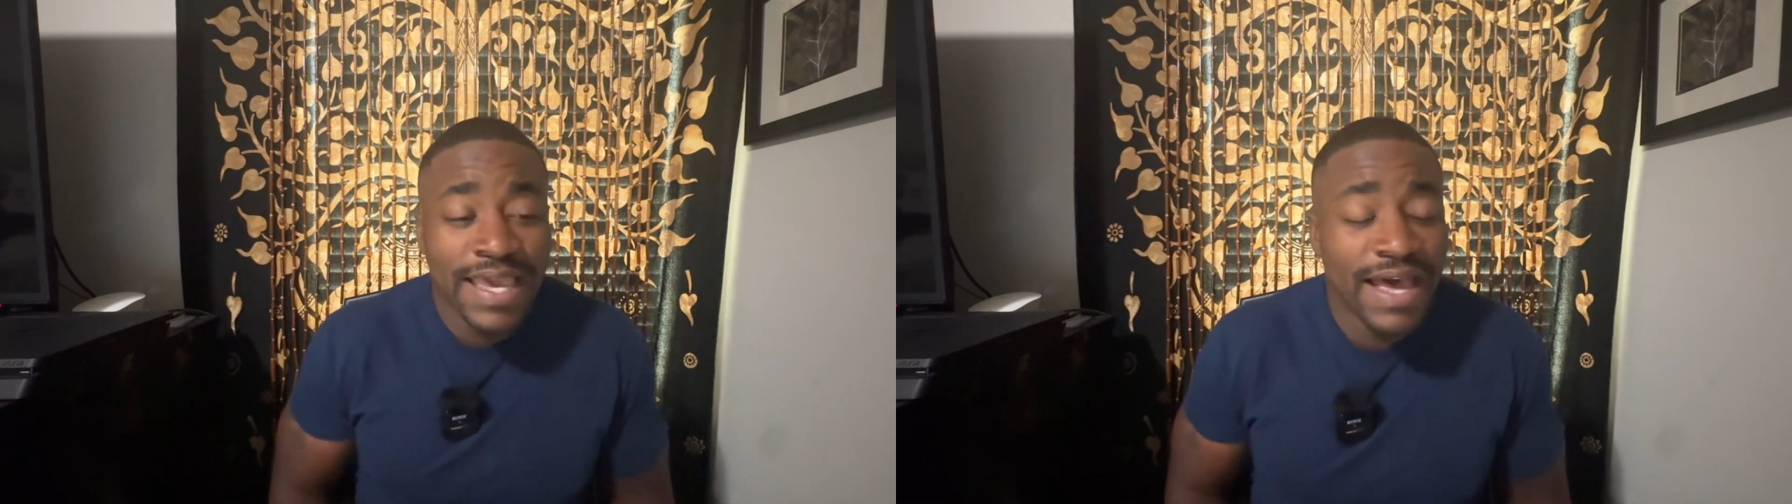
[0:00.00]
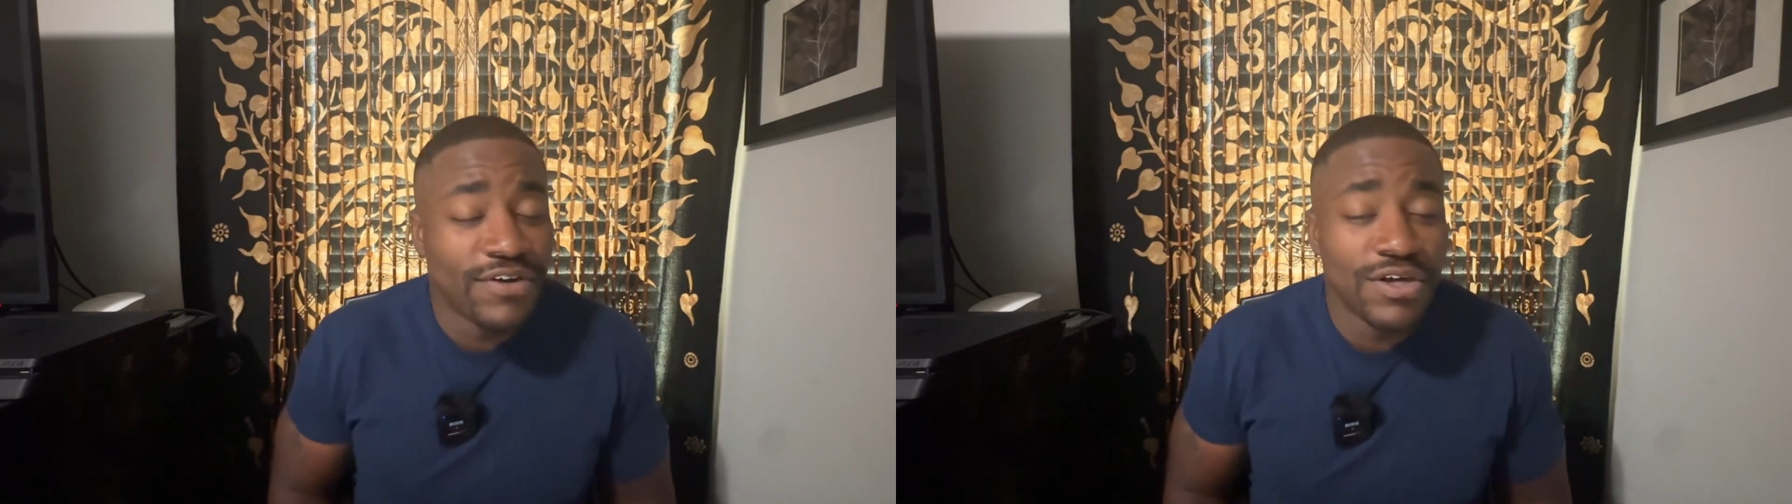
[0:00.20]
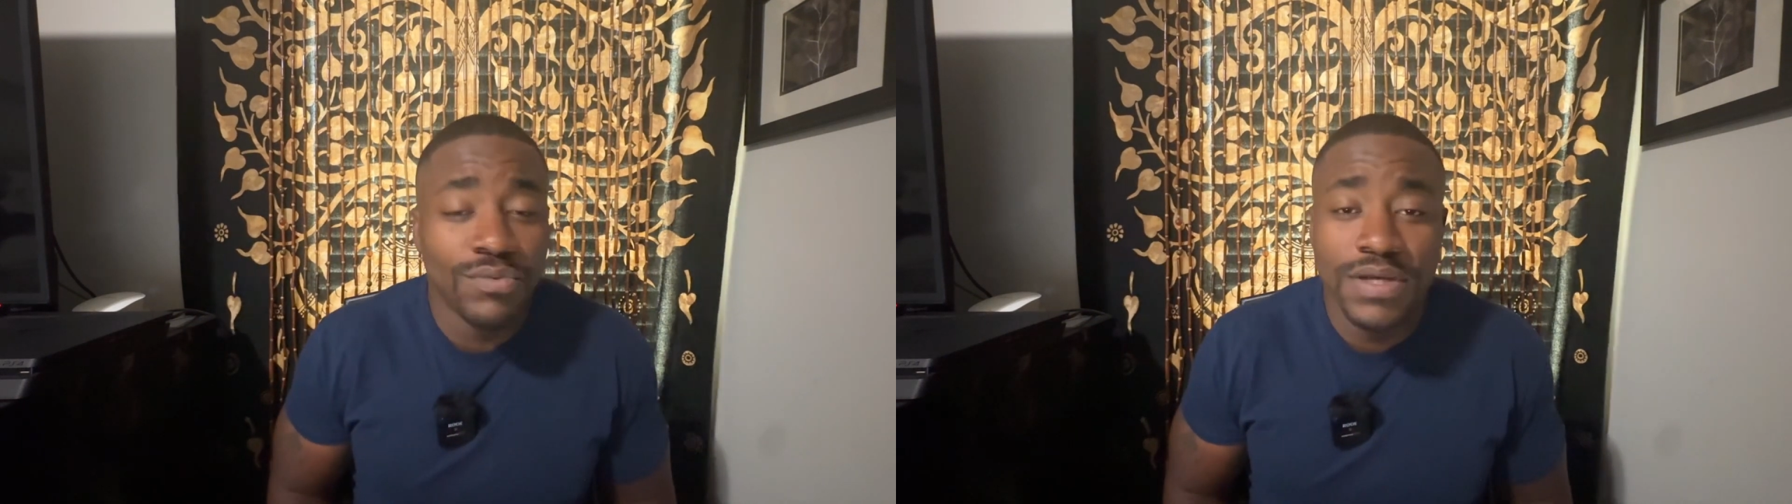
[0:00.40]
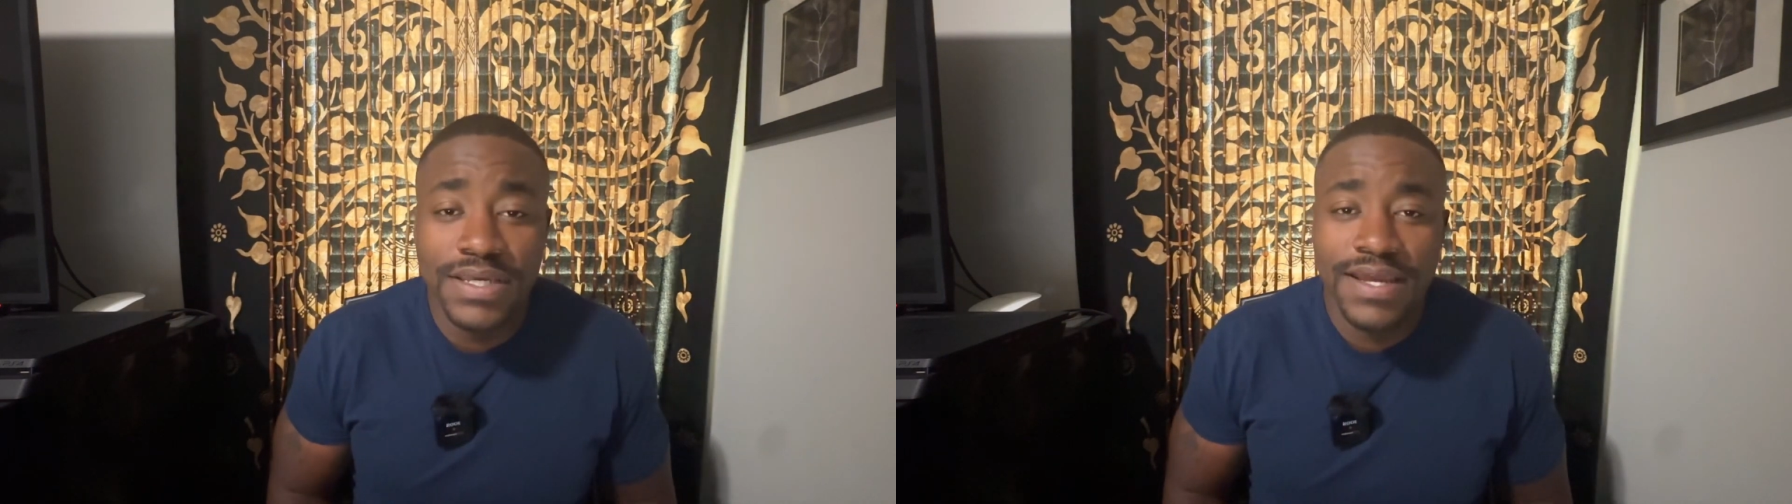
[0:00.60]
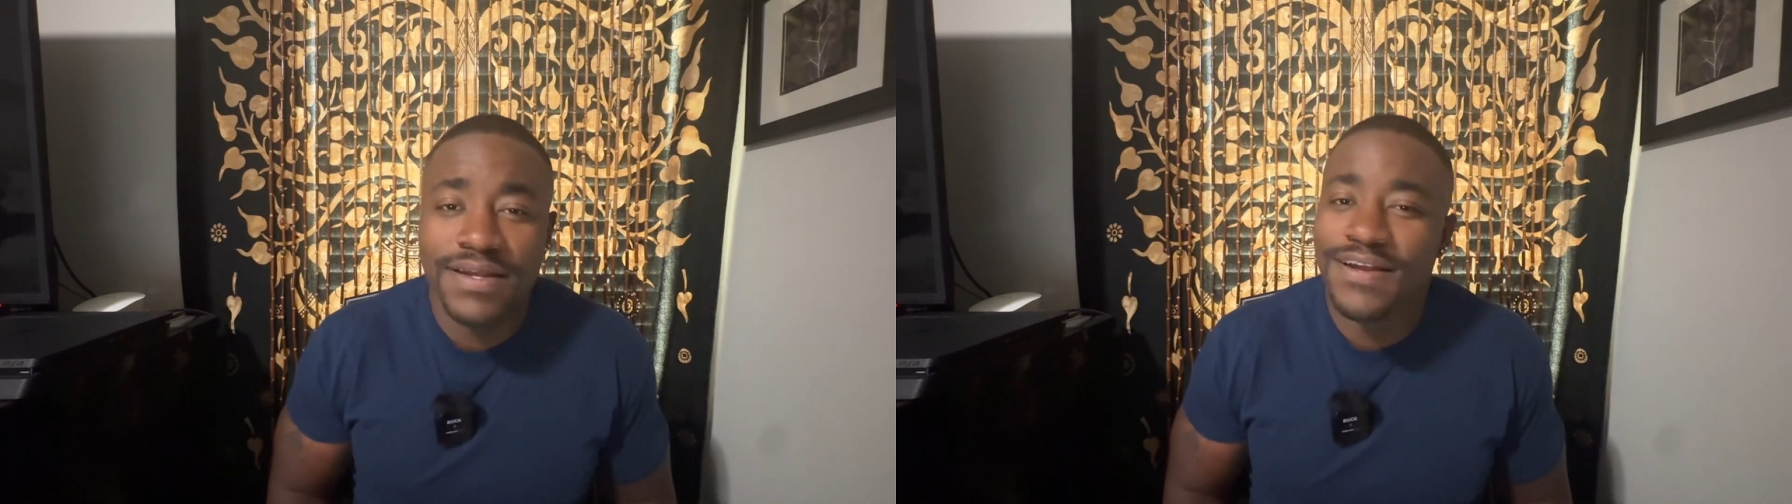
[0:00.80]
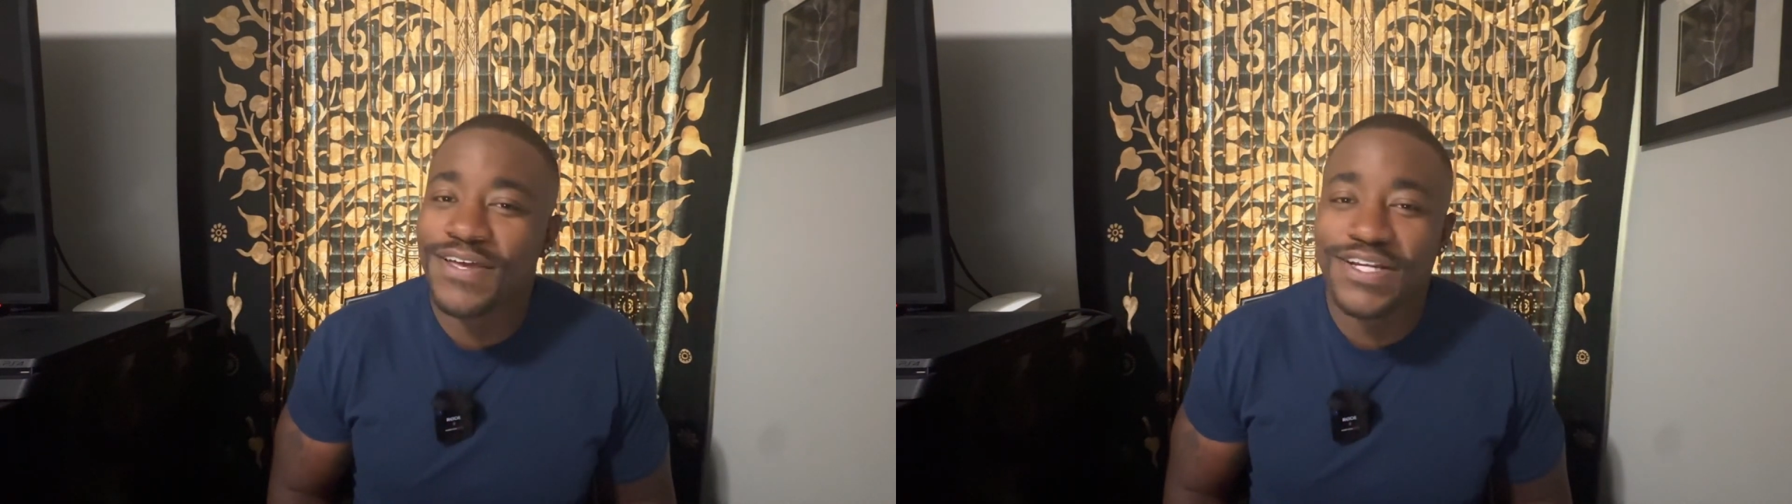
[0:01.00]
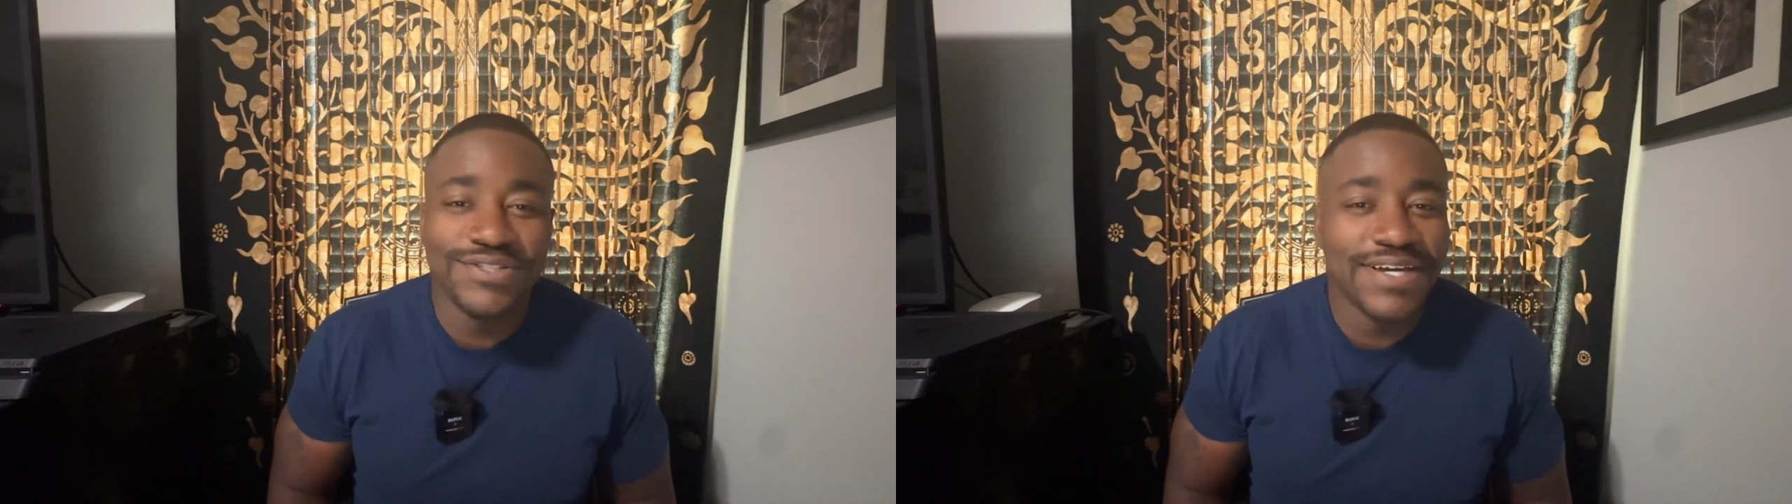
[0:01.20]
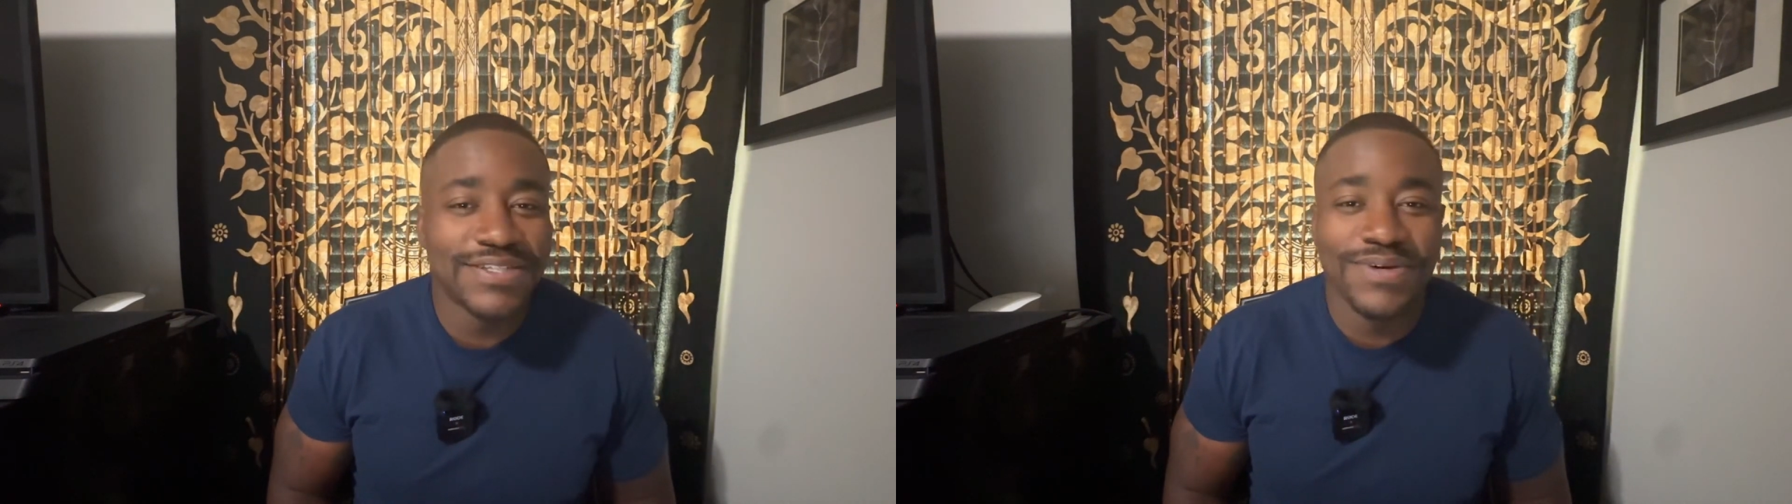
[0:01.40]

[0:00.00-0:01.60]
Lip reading: Have a good weekend, and I'll catch you next